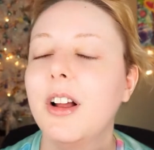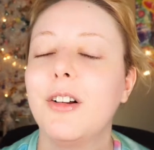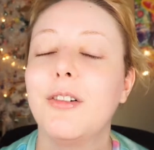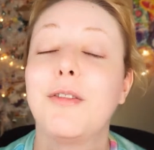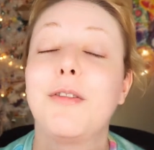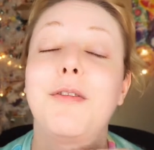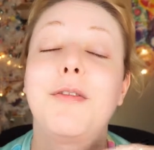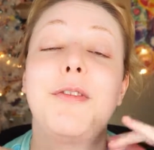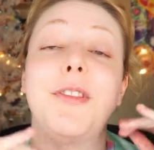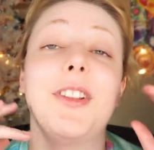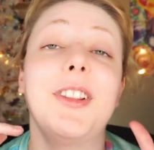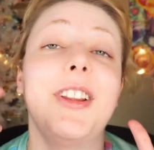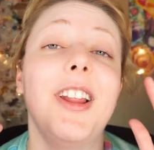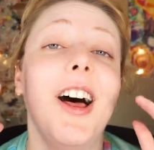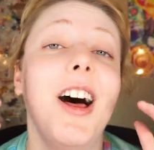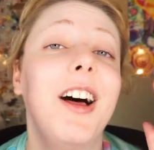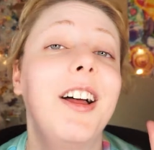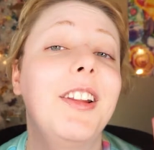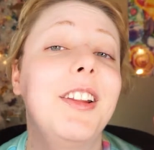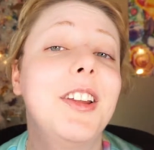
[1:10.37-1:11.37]

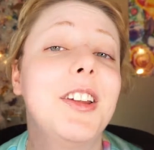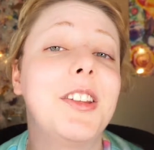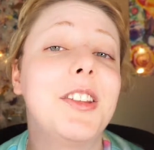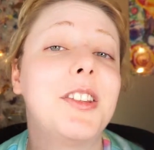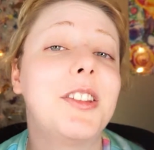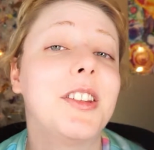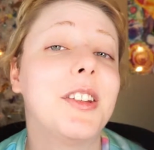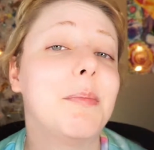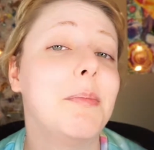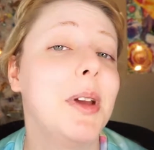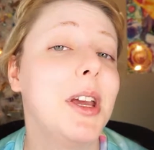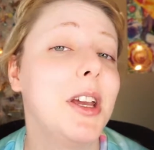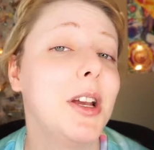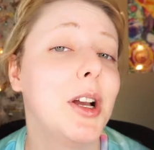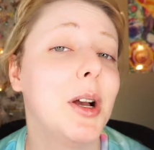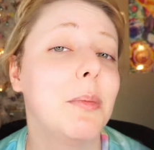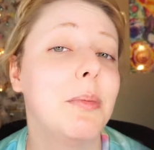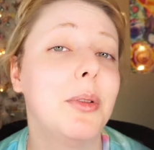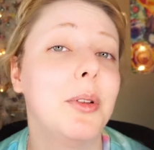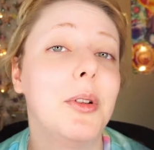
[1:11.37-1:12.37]
flawless
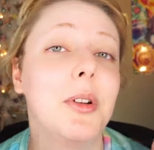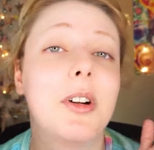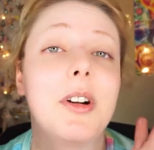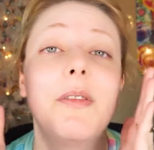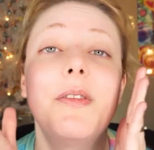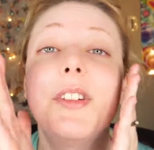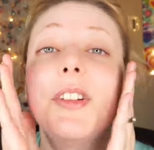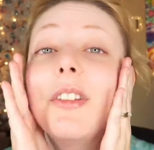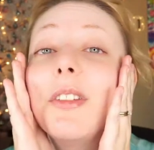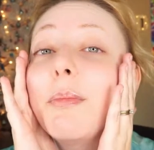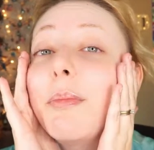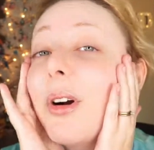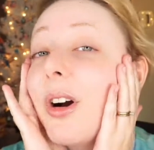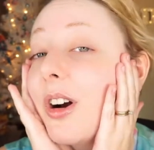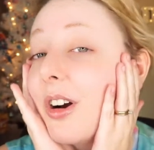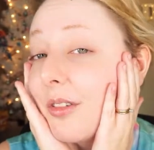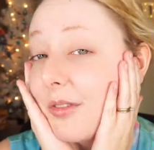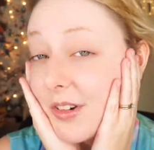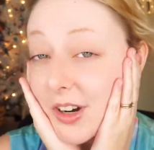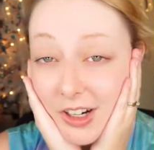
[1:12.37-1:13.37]
makeup look of just
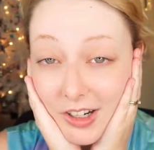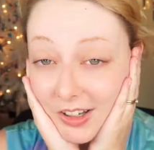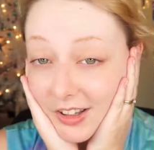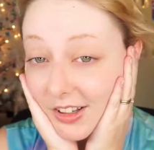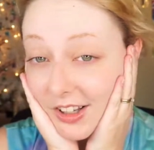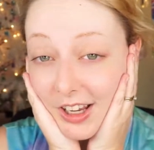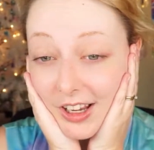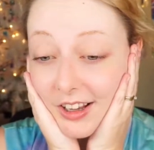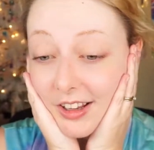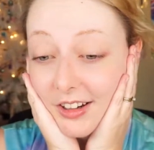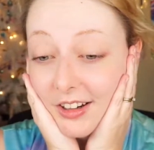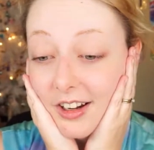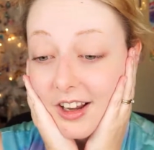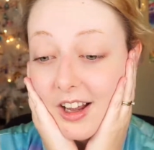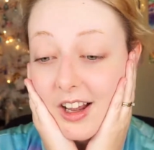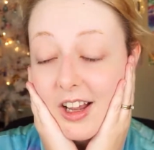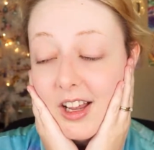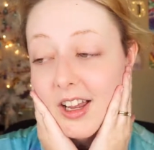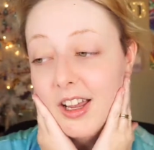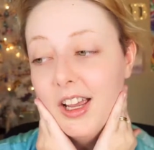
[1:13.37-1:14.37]
perfect skin.
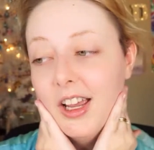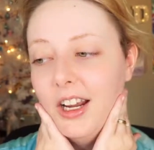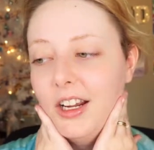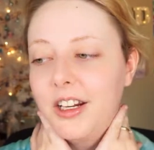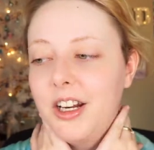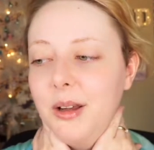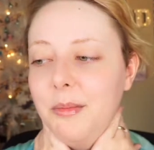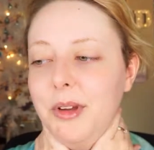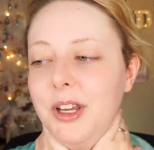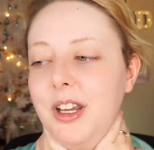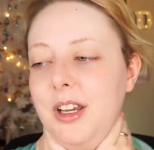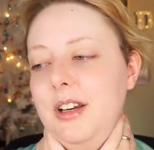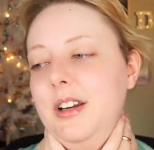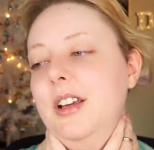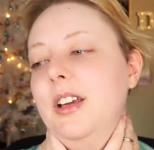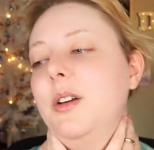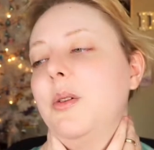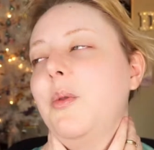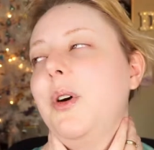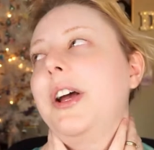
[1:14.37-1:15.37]
And I mean,
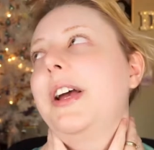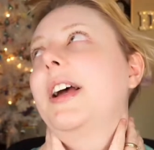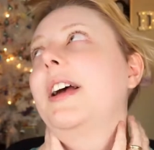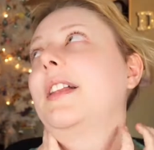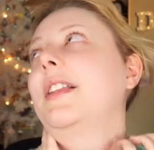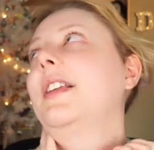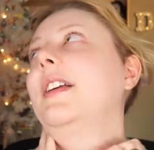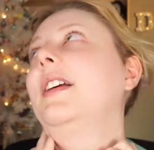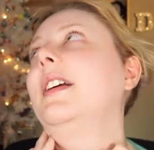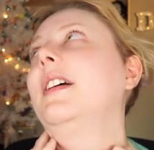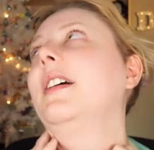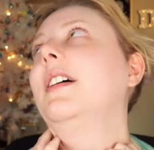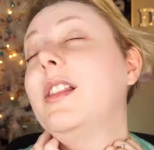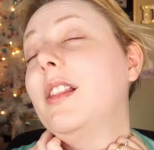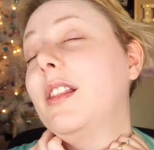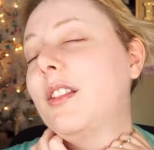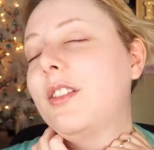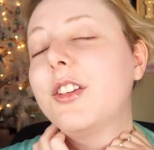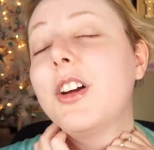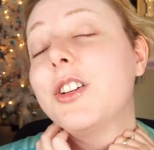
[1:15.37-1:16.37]
in a way, I think
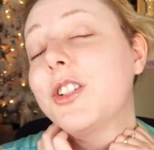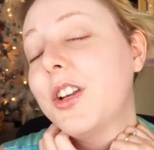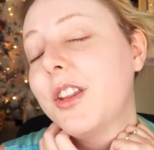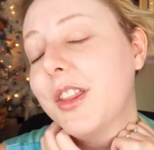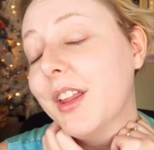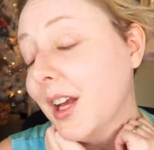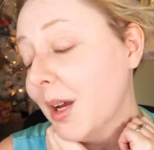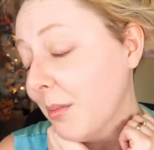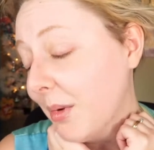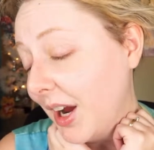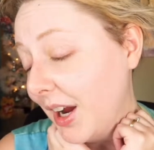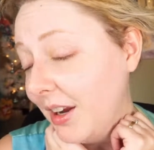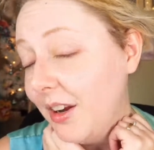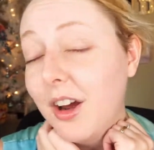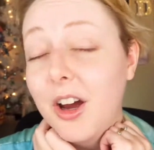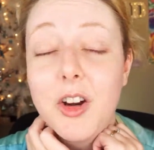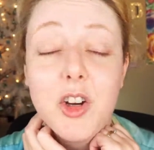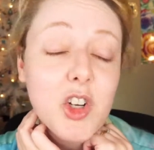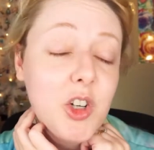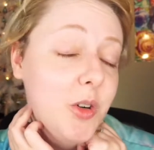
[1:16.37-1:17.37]
such a thing might
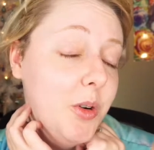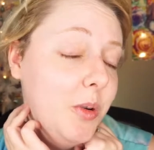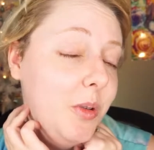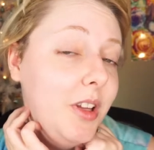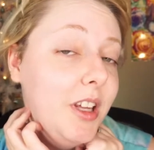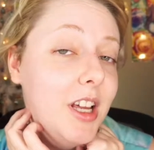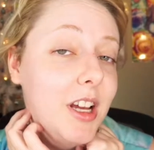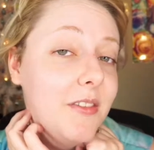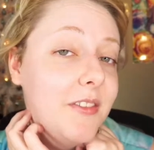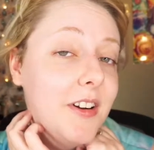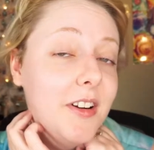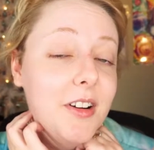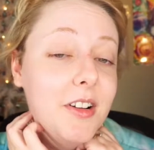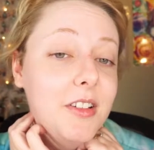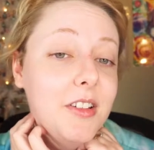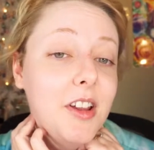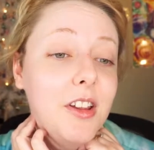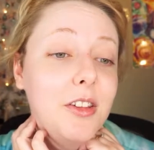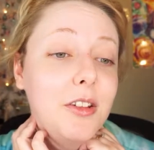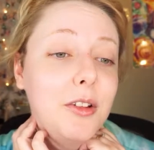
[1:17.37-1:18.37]
not truly ever
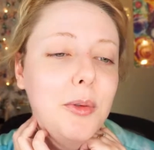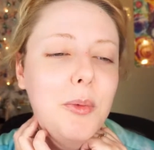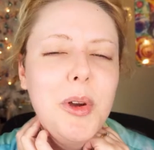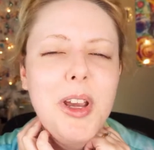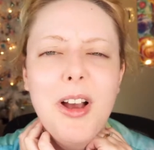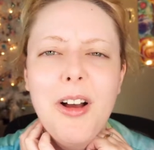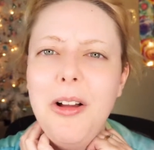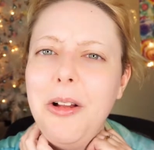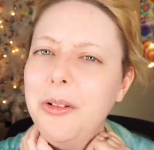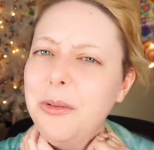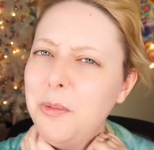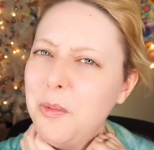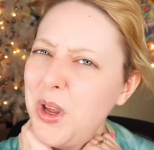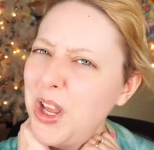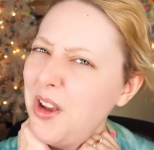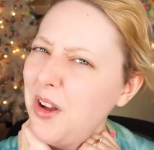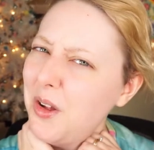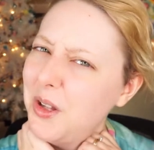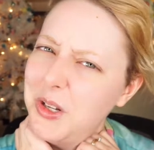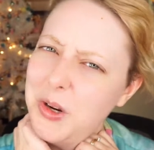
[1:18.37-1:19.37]
exist. We all
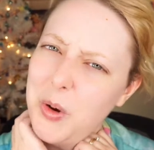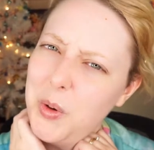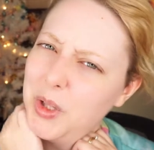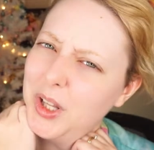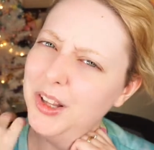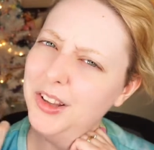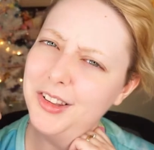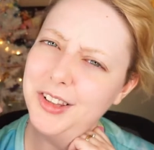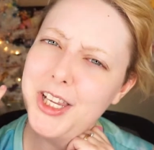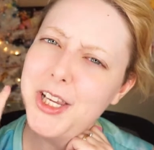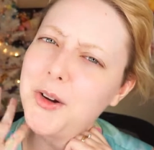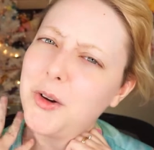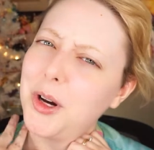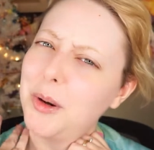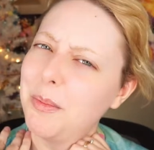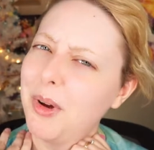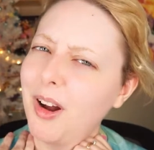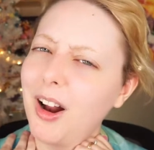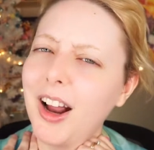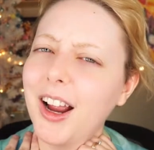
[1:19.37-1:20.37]
know the
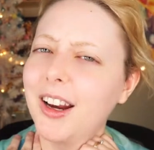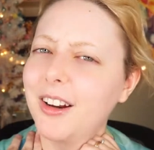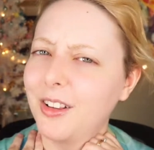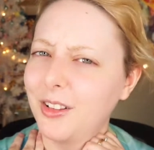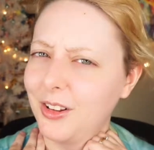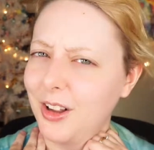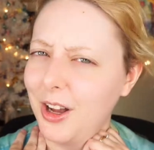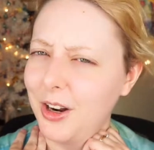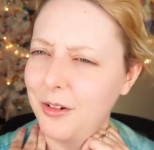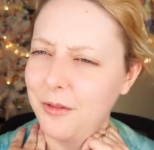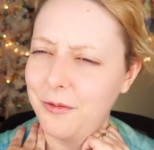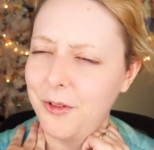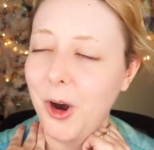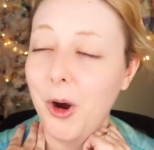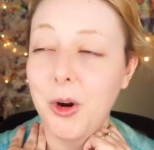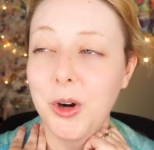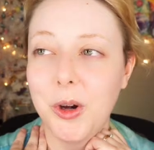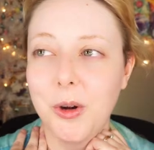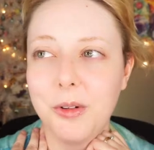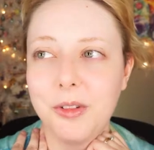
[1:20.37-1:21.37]
secret behind a lot of
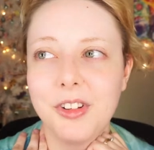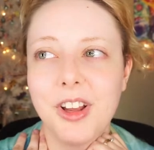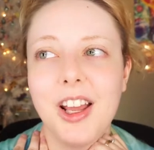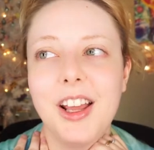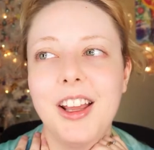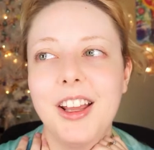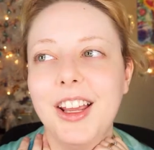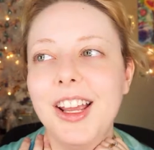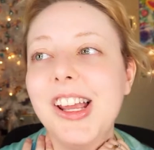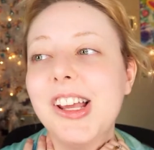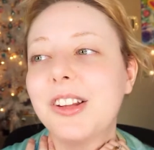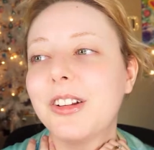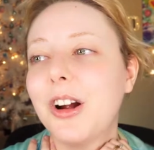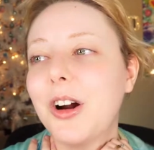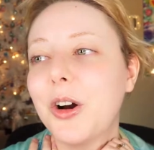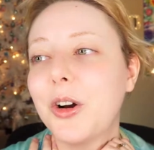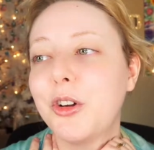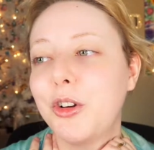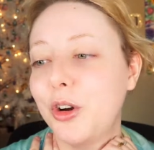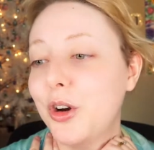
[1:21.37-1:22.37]
photos is
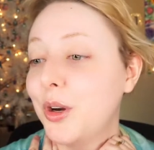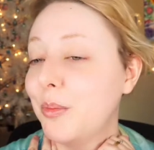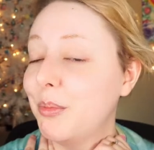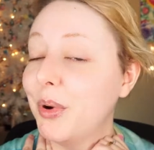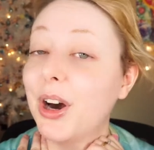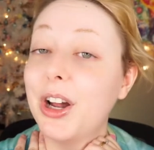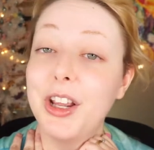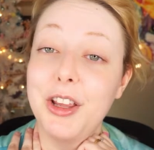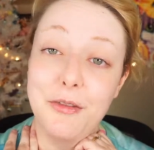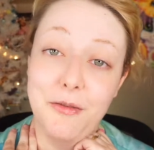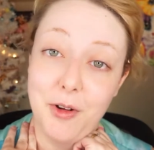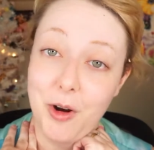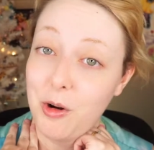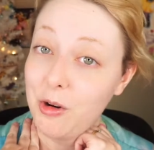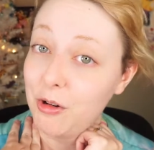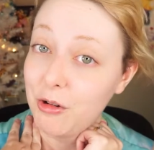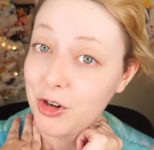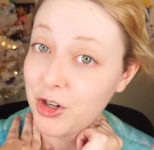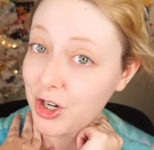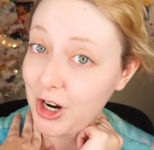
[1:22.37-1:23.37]
our good buddy
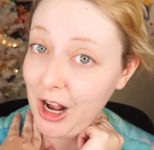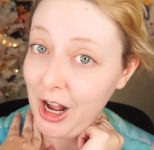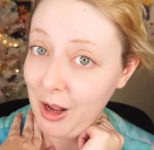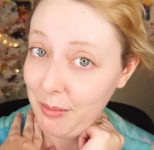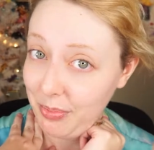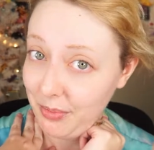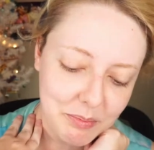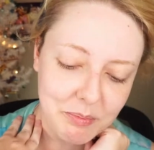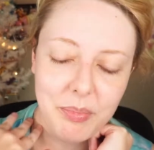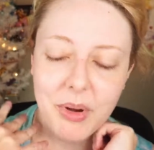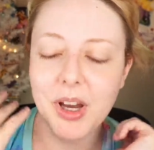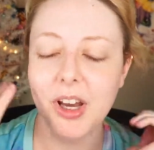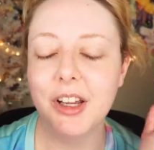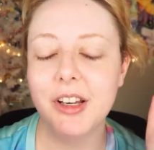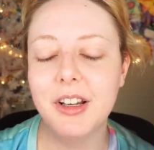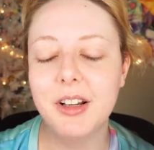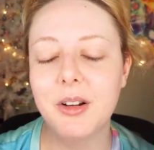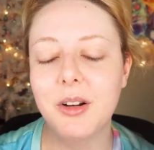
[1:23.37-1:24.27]
Photoshop, but